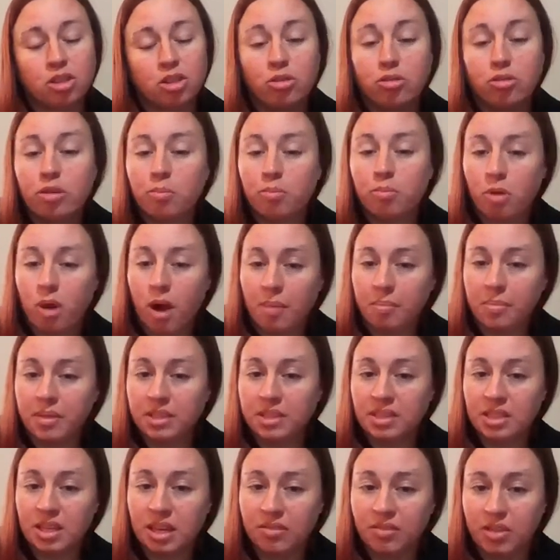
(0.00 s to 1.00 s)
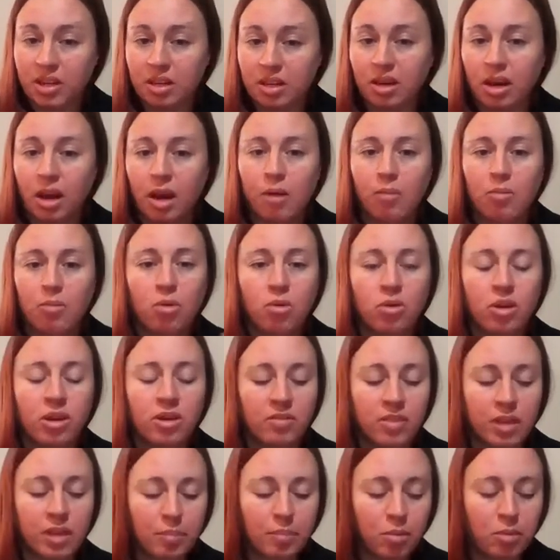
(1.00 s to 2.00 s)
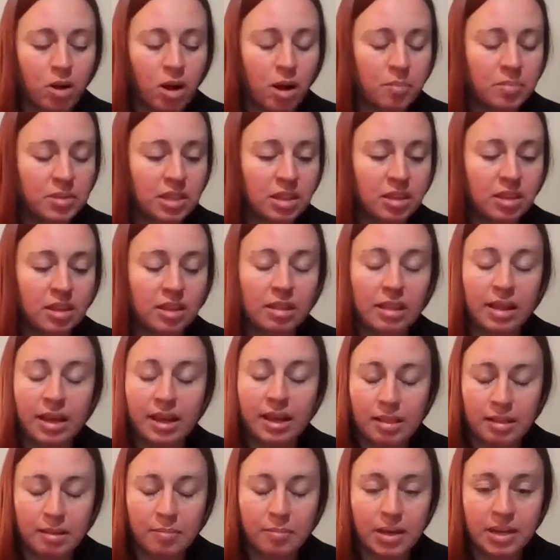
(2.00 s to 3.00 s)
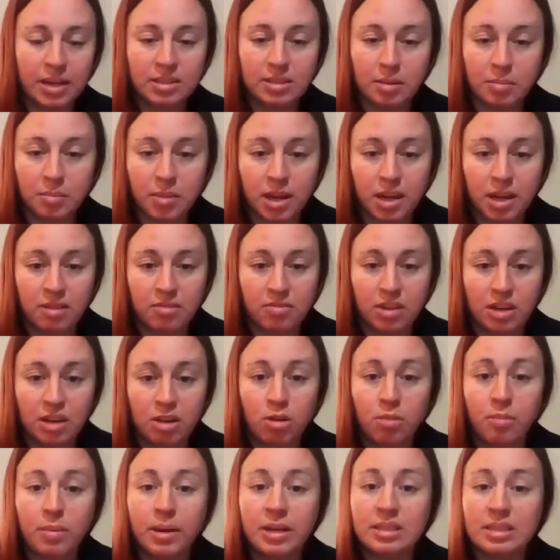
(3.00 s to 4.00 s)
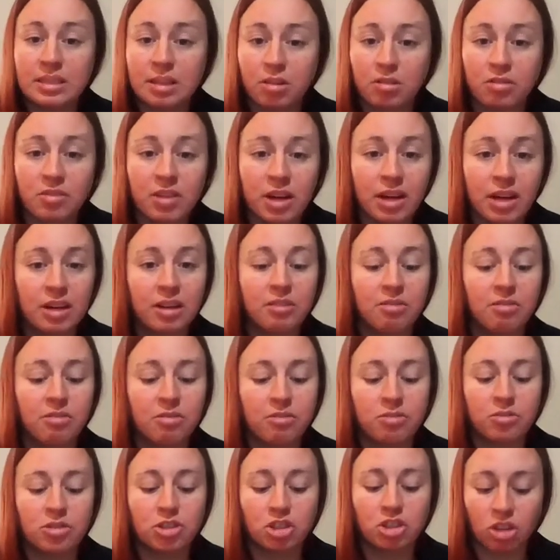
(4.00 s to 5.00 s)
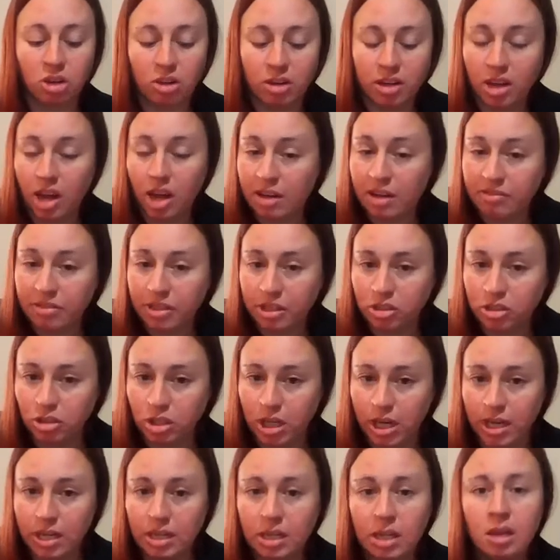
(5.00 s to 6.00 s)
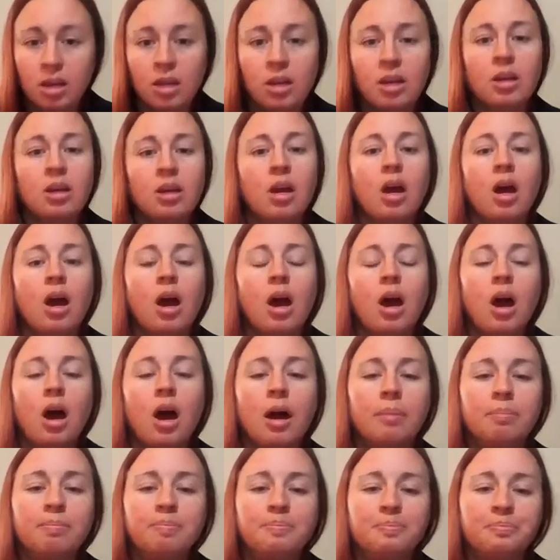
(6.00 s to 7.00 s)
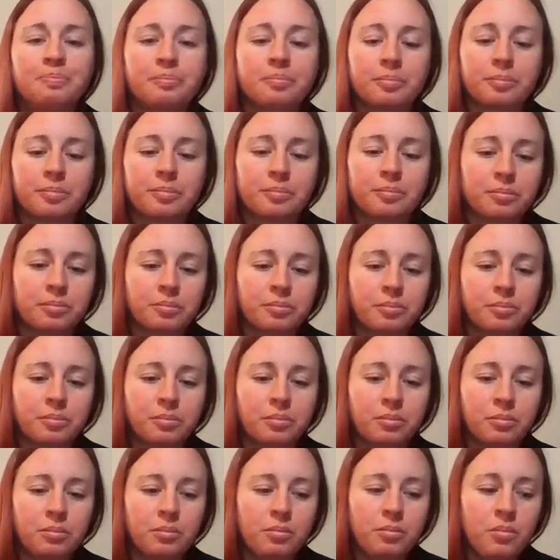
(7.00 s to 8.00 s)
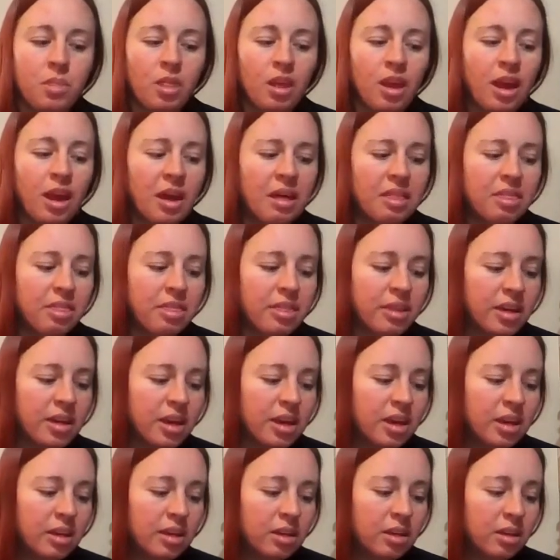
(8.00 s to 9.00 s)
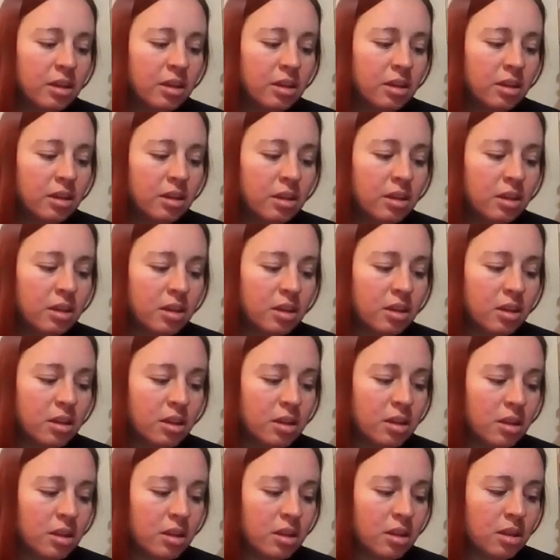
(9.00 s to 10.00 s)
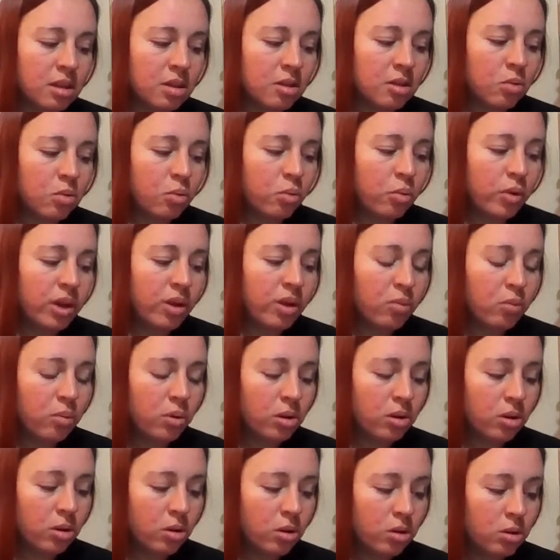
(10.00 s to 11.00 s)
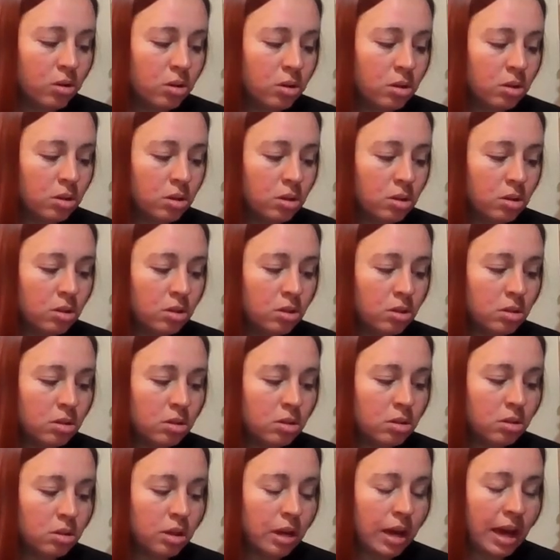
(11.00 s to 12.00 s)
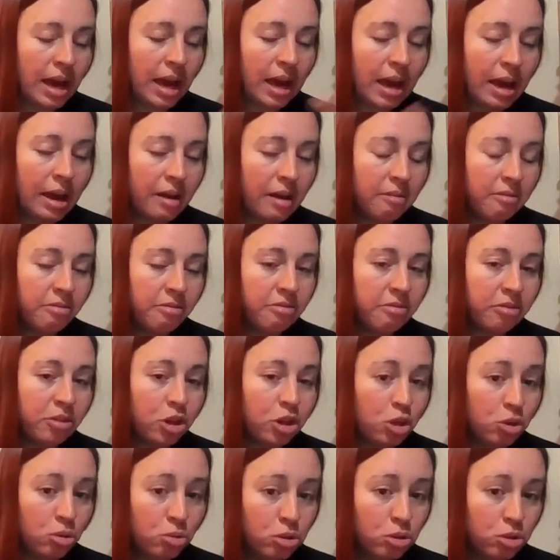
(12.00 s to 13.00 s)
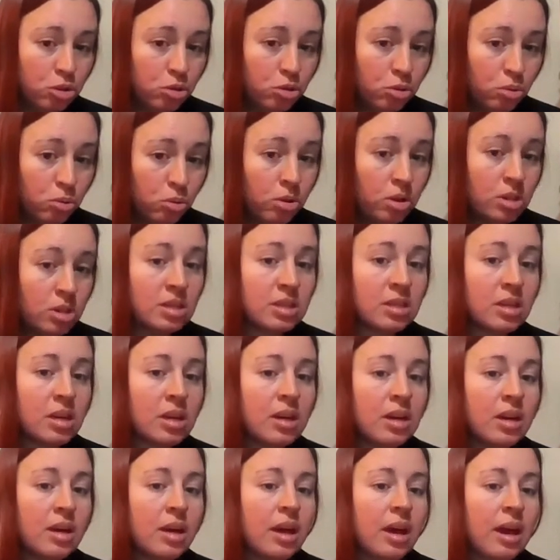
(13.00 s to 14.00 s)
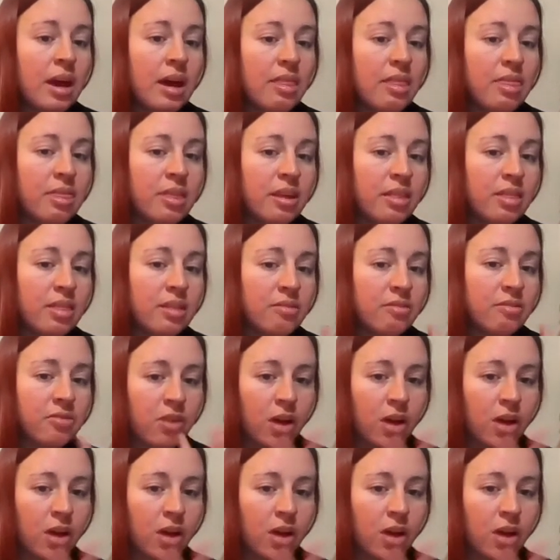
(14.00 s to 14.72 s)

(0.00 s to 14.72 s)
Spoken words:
to the prompt that's given. I will give that prompt and then likely make some kind of video myself, kind of starting off the trend. And then we will have you do yours, and then the